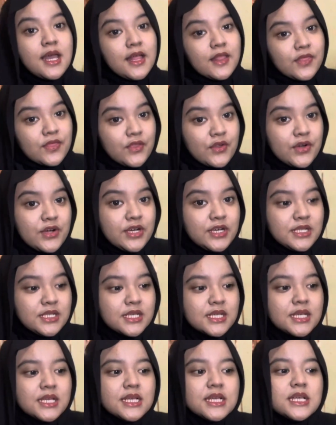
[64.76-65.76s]
Third,
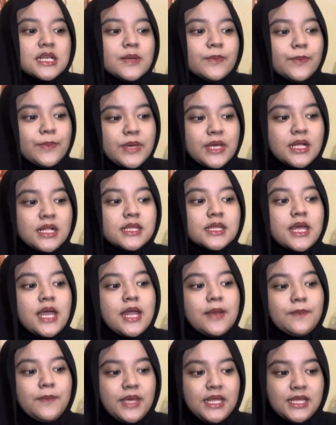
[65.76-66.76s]
build
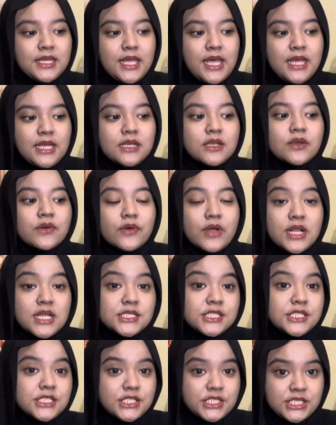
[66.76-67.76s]
and maintain
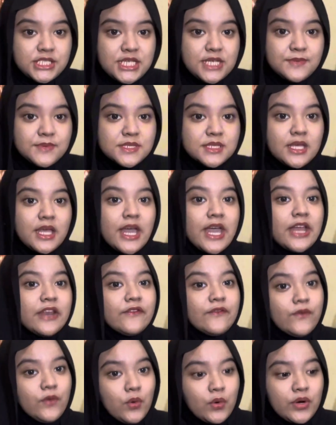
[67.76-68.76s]
relationships. And
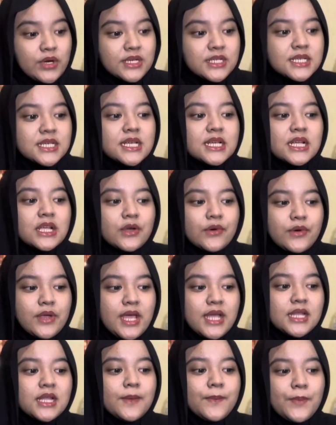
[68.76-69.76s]
fourth,
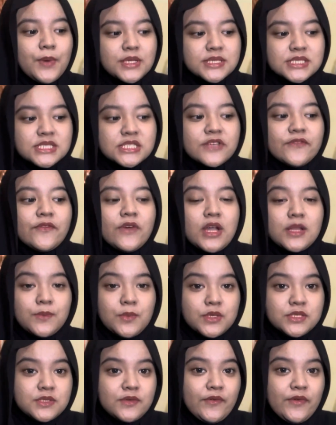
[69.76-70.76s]
create a positive
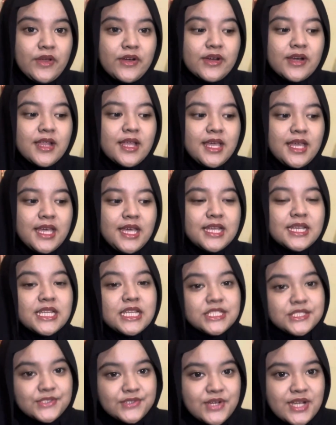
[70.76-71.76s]
atmosphere in
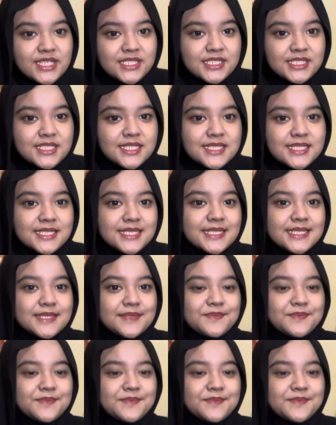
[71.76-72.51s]
interactions.